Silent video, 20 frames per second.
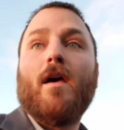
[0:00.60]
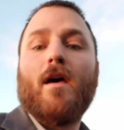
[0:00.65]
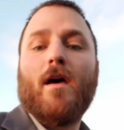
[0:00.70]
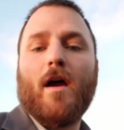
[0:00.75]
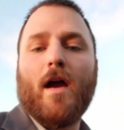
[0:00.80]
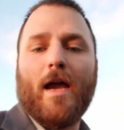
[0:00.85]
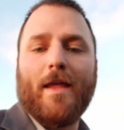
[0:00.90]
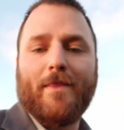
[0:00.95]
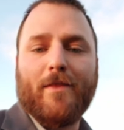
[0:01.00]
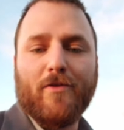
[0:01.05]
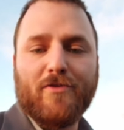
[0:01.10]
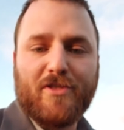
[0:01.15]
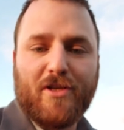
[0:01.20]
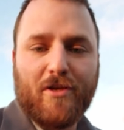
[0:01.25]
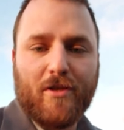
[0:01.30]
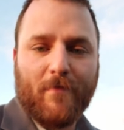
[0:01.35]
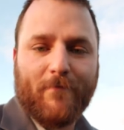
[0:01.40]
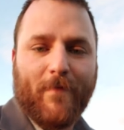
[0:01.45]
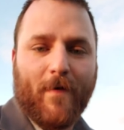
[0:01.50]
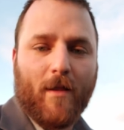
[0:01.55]
Alright, those of
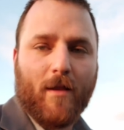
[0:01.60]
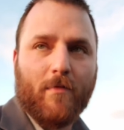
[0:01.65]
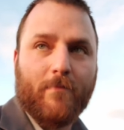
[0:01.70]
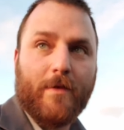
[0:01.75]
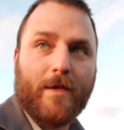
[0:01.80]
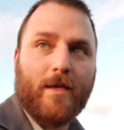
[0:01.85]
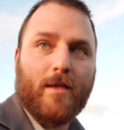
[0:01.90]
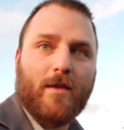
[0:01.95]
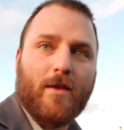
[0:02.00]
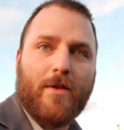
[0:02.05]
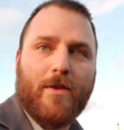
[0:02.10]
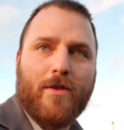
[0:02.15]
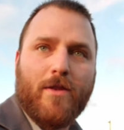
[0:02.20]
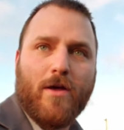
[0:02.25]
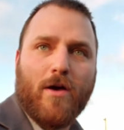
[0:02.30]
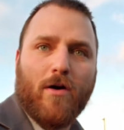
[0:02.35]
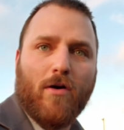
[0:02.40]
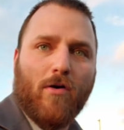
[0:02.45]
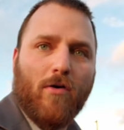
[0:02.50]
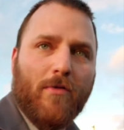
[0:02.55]
you that follow me
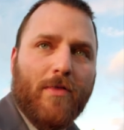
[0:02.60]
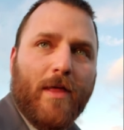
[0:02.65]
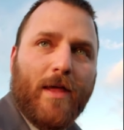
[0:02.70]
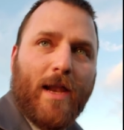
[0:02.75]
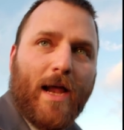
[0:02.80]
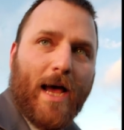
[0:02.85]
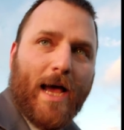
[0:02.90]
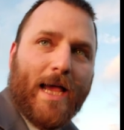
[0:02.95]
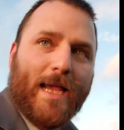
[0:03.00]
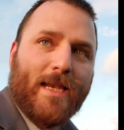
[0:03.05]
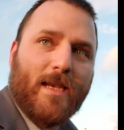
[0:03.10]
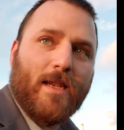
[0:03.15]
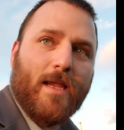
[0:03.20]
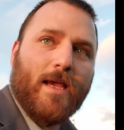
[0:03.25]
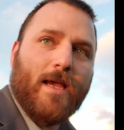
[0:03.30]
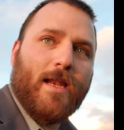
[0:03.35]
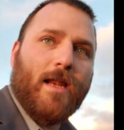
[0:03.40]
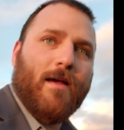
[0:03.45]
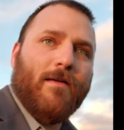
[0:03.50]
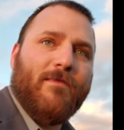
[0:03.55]
know that I
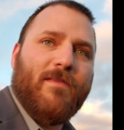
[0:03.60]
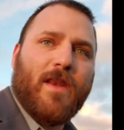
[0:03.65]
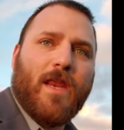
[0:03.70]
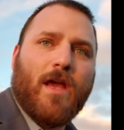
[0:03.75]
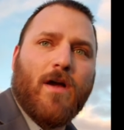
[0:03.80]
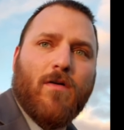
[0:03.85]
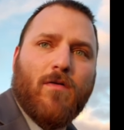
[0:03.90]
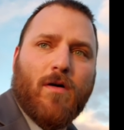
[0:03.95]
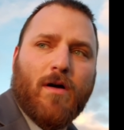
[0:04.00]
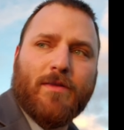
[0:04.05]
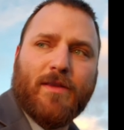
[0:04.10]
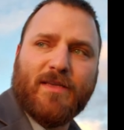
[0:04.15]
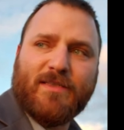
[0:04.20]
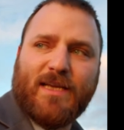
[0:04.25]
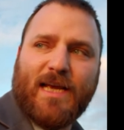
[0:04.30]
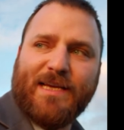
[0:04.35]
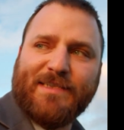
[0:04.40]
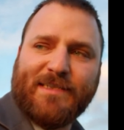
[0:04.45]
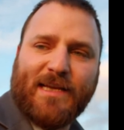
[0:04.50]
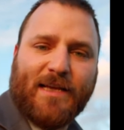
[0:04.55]
did a video on this
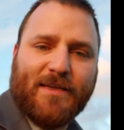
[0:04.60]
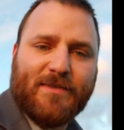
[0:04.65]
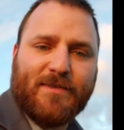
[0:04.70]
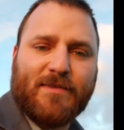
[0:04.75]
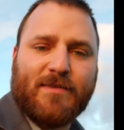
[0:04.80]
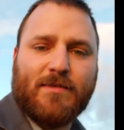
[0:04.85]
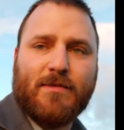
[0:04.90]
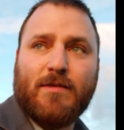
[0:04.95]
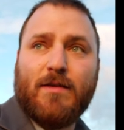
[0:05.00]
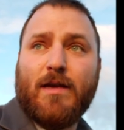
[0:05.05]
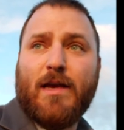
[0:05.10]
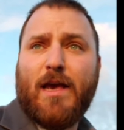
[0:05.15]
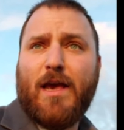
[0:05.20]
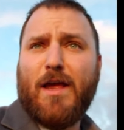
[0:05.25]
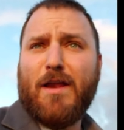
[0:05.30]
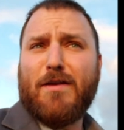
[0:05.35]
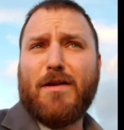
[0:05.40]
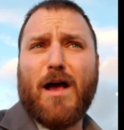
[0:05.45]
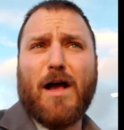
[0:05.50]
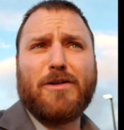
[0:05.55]
SS
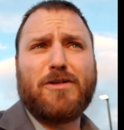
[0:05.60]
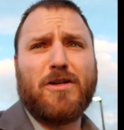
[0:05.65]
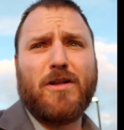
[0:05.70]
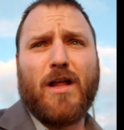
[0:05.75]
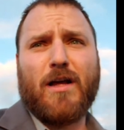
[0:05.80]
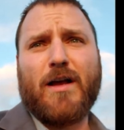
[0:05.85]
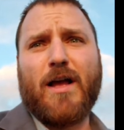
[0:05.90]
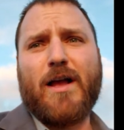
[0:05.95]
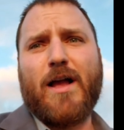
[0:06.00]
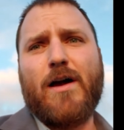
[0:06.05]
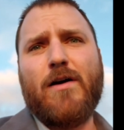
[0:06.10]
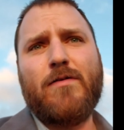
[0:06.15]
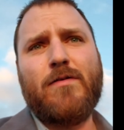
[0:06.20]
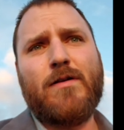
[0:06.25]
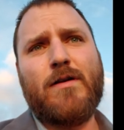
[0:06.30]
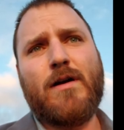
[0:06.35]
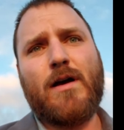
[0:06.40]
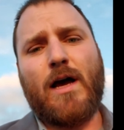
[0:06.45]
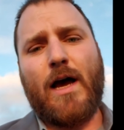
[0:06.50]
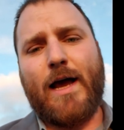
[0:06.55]
not too long ago.
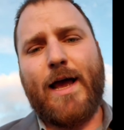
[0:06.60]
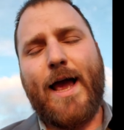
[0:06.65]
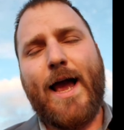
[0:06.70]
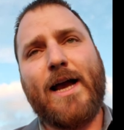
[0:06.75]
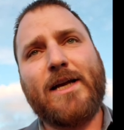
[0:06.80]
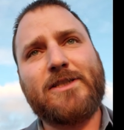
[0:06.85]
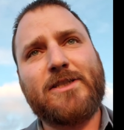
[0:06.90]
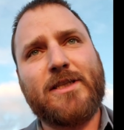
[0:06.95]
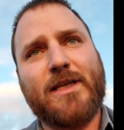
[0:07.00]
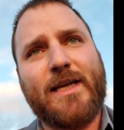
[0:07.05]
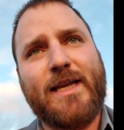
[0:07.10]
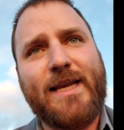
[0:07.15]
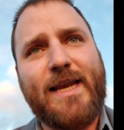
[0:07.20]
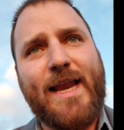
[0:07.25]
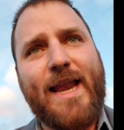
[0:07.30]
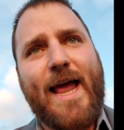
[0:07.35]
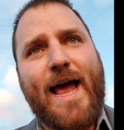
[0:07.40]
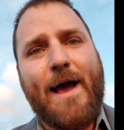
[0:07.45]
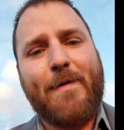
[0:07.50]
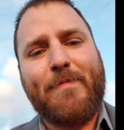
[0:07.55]
I actually
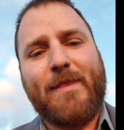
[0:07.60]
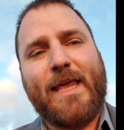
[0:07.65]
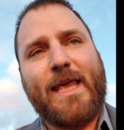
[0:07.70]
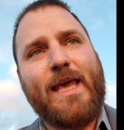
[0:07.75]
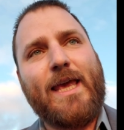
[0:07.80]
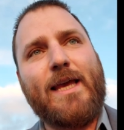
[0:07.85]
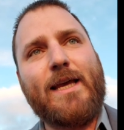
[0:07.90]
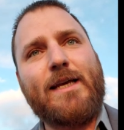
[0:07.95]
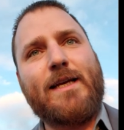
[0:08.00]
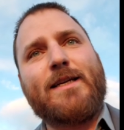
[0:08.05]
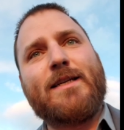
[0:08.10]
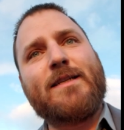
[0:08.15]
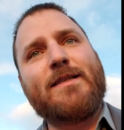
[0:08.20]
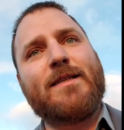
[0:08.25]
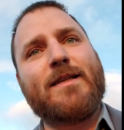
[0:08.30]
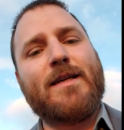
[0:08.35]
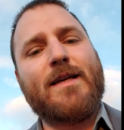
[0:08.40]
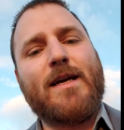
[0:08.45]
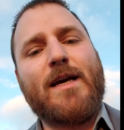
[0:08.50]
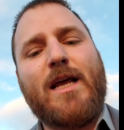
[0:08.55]
nabbed the
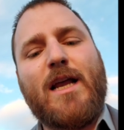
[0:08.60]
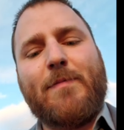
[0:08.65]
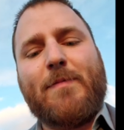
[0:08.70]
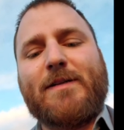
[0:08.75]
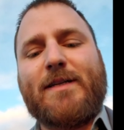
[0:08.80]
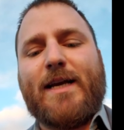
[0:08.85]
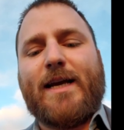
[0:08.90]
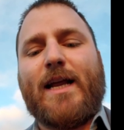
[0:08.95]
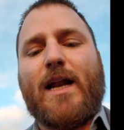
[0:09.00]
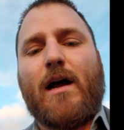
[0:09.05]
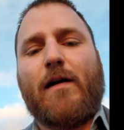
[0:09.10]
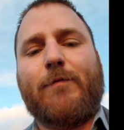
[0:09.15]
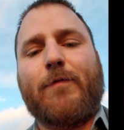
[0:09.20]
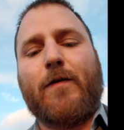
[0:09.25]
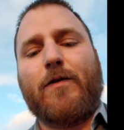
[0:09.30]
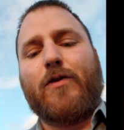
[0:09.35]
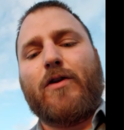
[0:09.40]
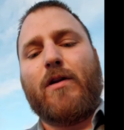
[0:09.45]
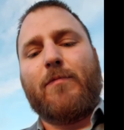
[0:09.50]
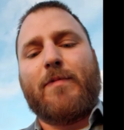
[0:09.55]
keys. I'm going to take it out for
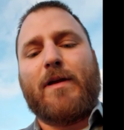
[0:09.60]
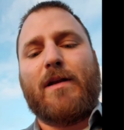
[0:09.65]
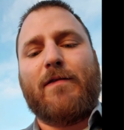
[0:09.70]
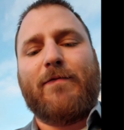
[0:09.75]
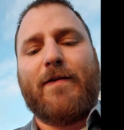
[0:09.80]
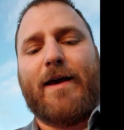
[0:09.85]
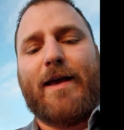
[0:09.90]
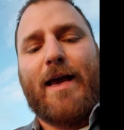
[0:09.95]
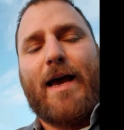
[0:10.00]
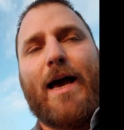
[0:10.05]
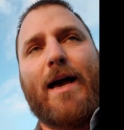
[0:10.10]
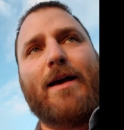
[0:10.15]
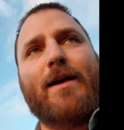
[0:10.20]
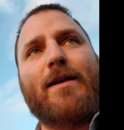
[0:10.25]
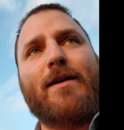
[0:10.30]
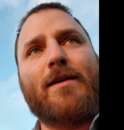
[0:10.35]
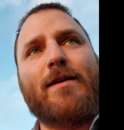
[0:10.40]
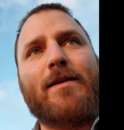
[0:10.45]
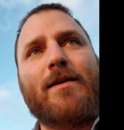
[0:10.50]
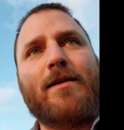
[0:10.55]
a little bit of a
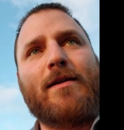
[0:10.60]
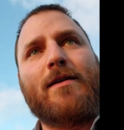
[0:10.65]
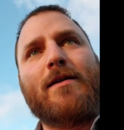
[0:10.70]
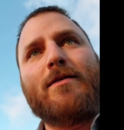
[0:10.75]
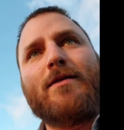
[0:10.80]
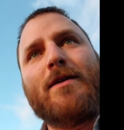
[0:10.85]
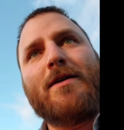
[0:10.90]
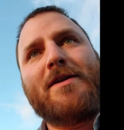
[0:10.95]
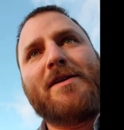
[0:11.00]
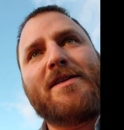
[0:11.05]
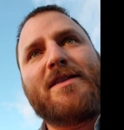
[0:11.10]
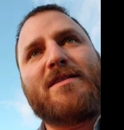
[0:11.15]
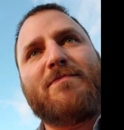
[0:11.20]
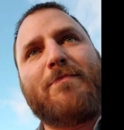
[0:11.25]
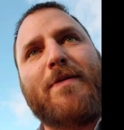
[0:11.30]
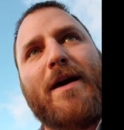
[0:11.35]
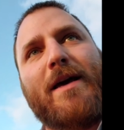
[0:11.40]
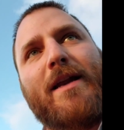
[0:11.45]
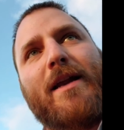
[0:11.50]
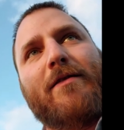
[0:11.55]

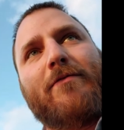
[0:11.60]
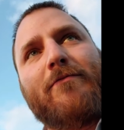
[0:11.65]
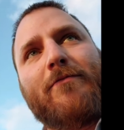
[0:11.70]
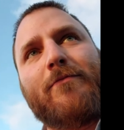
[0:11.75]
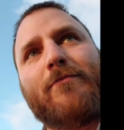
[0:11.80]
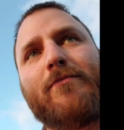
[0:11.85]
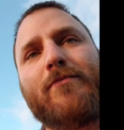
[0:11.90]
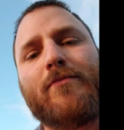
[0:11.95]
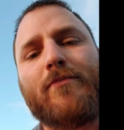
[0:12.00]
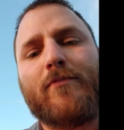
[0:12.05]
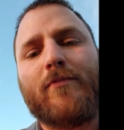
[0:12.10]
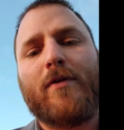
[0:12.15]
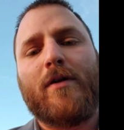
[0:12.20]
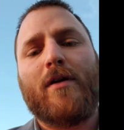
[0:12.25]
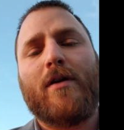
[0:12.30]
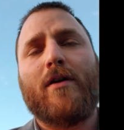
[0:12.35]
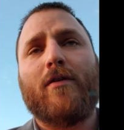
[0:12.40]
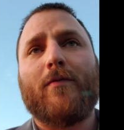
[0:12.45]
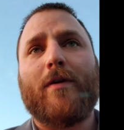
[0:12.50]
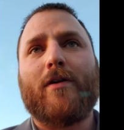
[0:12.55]
spin and
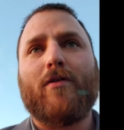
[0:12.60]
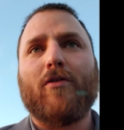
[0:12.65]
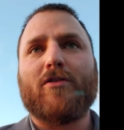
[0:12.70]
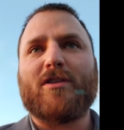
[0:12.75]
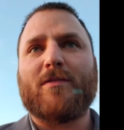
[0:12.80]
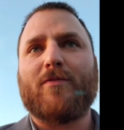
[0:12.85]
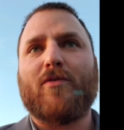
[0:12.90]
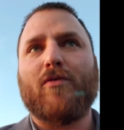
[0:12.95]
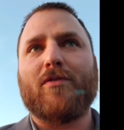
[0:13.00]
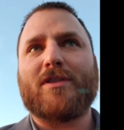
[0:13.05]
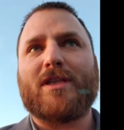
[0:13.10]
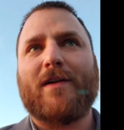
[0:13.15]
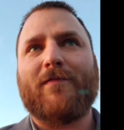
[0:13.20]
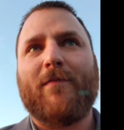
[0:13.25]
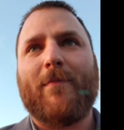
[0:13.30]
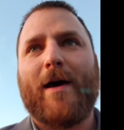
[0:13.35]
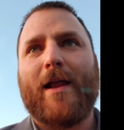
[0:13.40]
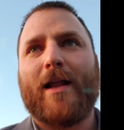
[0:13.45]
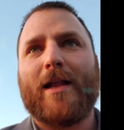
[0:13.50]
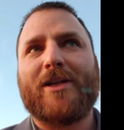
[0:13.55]
record some cool stuff
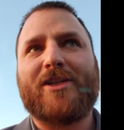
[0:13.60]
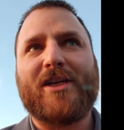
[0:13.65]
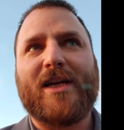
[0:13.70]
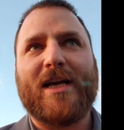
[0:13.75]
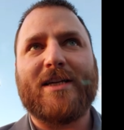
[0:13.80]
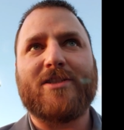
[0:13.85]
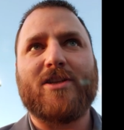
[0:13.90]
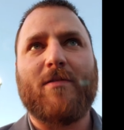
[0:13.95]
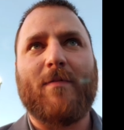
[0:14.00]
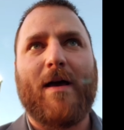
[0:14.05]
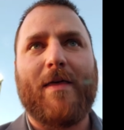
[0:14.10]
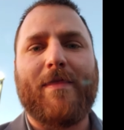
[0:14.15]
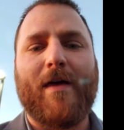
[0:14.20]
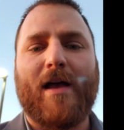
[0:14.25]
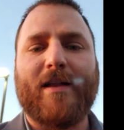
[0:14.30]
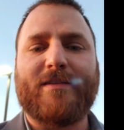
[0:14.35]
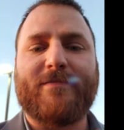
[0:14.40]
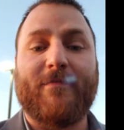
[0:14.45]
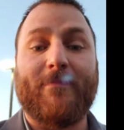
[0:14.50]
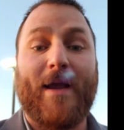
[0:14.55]
about it, let you guys know my
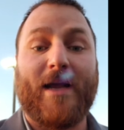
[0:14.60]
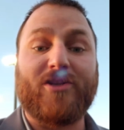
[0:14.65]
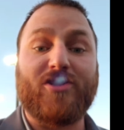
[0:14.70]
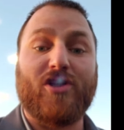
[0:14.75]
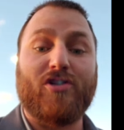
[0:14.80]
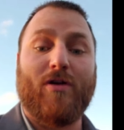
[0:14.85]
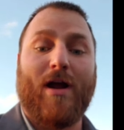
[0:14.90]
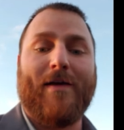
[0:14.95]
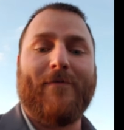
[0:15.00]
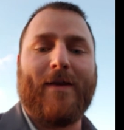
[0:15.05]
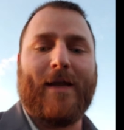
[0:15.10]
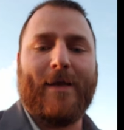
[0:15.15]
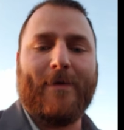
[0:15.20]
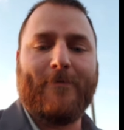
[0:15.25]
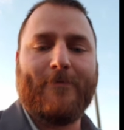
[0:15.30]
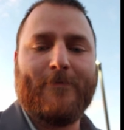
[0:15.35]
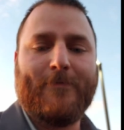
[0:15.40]
thoughts from actually driving it.